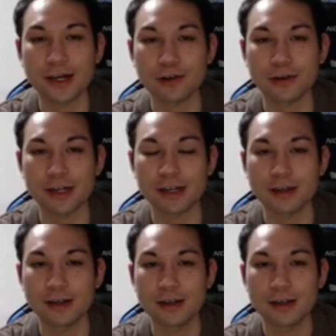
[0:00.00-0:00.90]

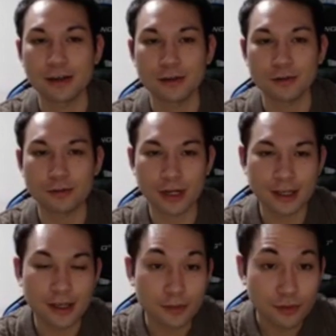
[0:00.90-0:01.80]

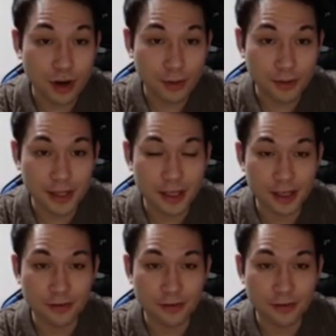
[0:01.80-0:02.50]
White can probably